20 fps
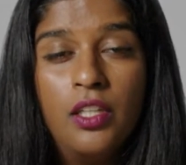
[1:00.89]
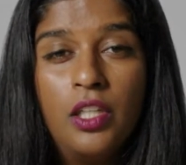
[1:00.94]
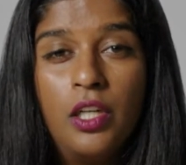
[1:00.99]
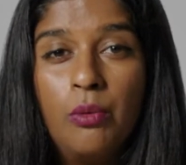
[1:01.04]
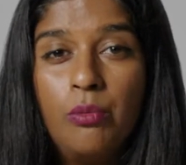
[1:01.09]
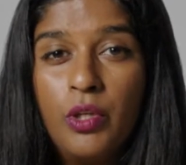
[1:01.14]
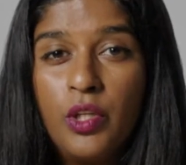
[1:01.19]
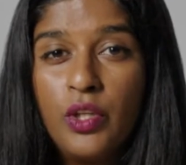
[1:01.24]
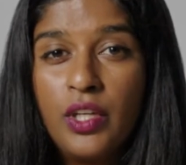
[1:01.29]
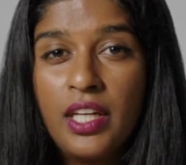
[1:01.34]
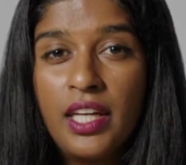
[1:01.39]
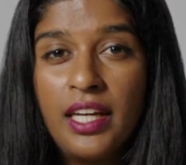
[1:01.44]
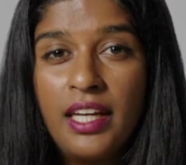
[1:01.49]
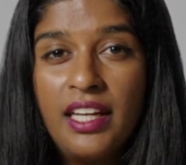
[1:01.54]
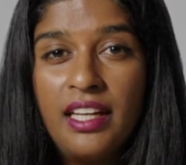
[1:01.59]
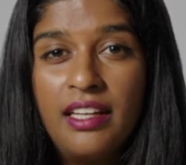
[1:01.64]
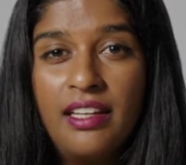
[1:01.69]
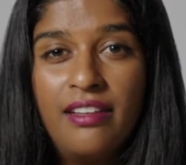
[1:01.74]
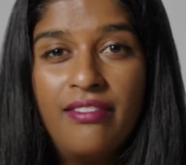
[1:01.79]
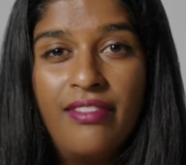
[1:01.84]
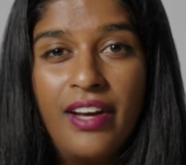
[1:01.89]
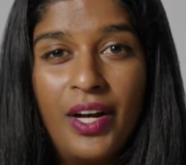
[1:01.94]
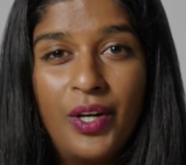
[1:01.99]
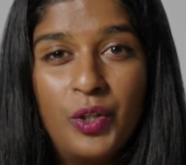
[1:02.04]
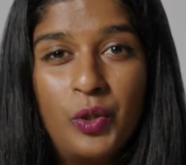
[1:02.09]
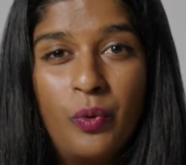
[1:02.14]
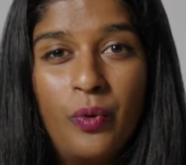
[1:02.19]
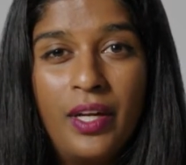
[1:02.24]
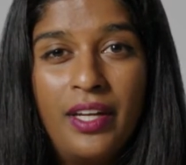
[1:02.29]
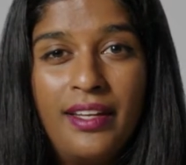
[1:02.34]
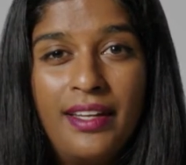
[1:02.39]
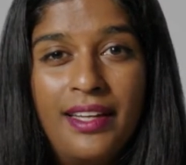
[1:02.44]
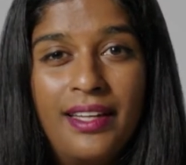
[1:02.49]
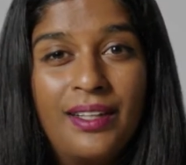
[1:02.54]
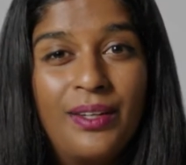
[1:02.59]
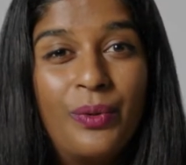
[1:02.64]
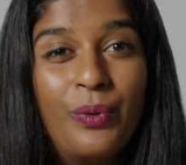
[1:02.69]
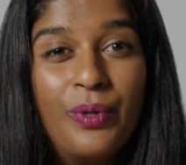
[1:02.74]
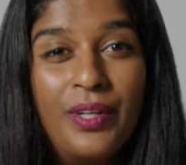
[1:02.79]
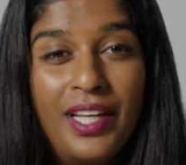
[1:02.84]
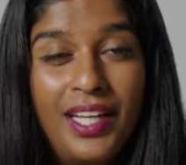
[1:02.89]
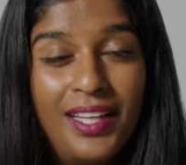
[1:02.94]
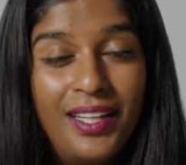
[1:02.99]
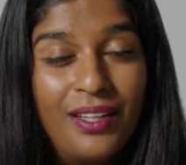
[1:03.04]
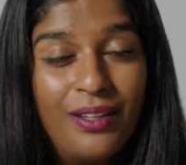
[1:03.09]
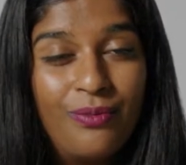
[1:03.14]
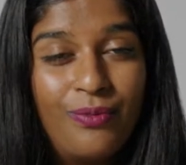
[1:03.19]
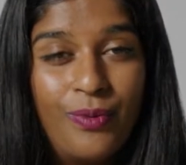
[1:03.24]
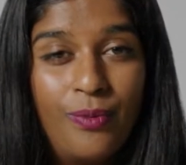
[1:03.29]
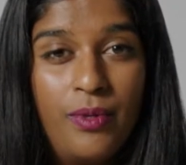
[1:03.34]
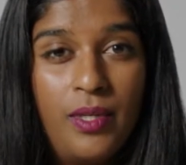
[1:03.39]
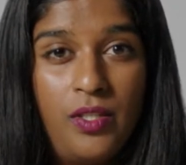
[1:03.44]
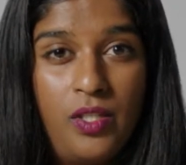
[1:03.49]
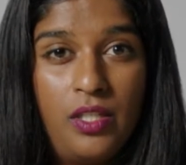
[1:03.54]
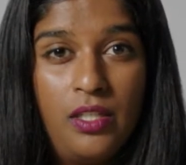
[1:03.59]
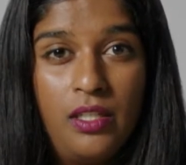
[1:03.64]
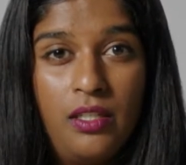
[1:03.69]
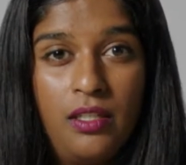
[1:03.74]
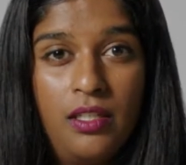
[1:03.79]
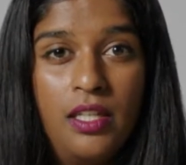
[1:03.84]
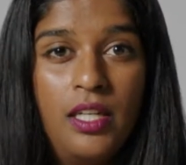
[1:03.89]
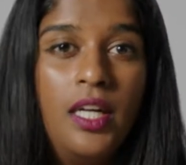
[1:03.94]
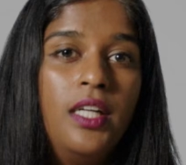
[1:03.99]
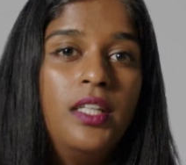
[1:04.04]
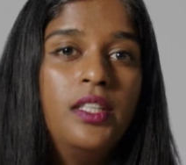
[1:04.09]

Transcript: communicate, evaluate, and create information